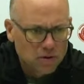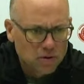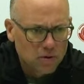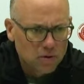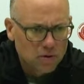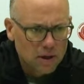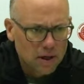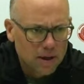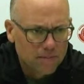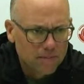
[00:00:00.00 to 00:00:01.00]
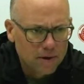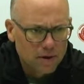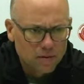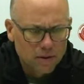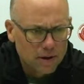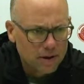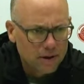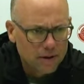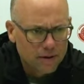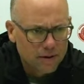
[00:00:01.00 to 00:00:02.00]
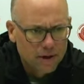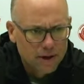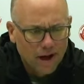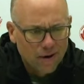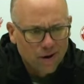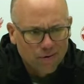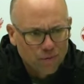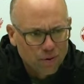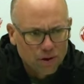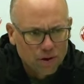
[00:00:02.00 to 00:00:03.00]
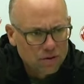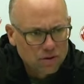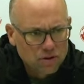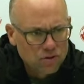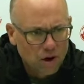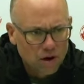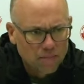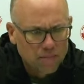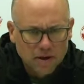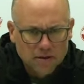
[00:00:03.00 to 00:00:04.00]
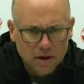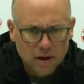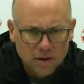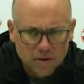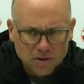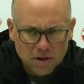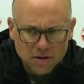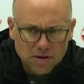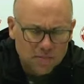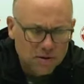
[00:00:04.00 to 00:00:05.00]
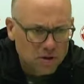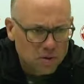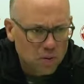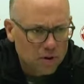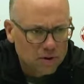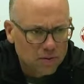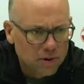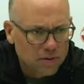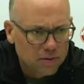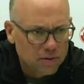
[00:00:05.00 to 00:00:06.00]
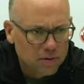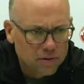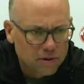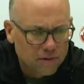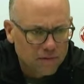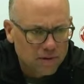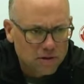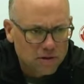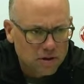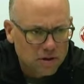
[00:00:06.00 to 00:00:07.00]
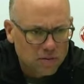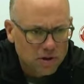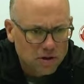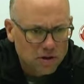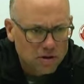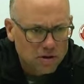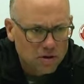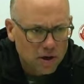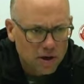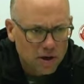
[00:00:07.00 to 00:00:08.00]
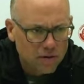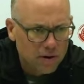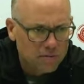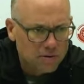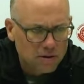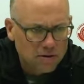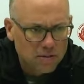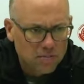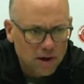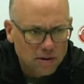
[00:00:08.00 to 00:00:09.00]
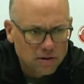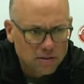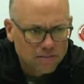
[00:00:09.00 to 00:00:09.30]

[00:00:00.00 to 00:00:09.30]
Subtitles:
So, I don't have real strong updates on any of those guys, except they're just working their way through their different situations to try to integrate themselves into practice.